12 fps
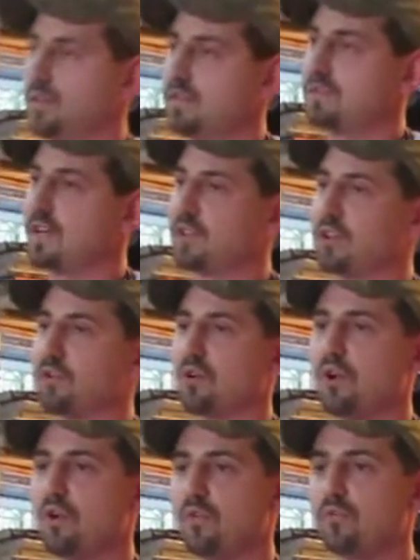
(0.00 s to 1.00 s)
the
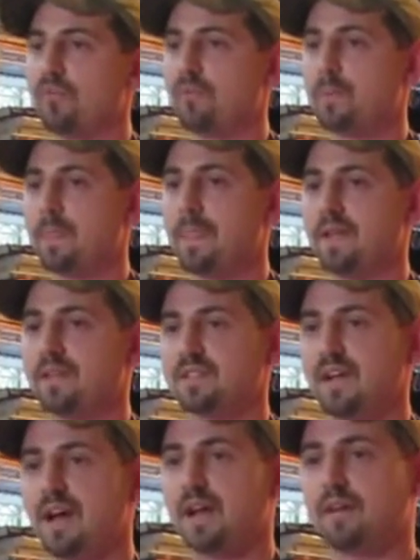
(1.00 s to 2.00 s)
Grove. He's
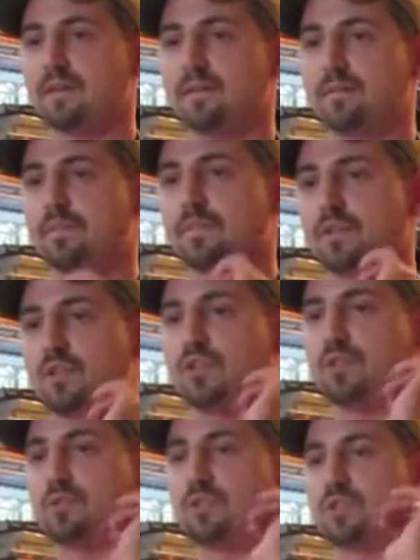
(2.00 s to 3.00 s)
got
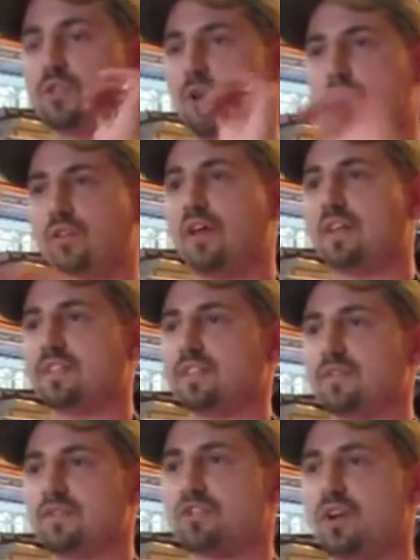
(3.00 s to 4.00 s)
huge, lots of
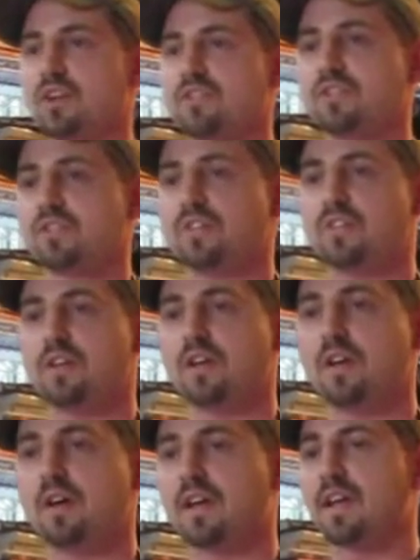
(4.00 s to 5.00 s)
different sausages.
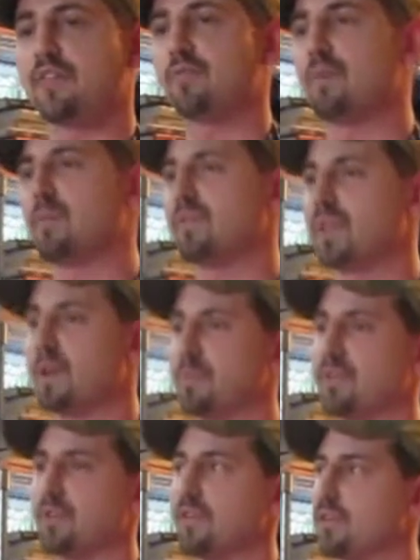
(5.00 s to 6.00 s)
I can never remember the name
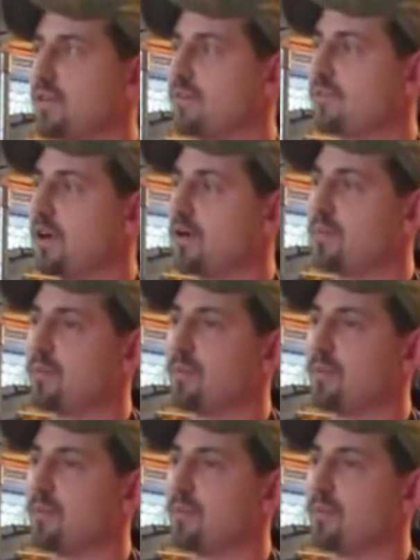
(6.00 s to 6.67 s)
of their farm.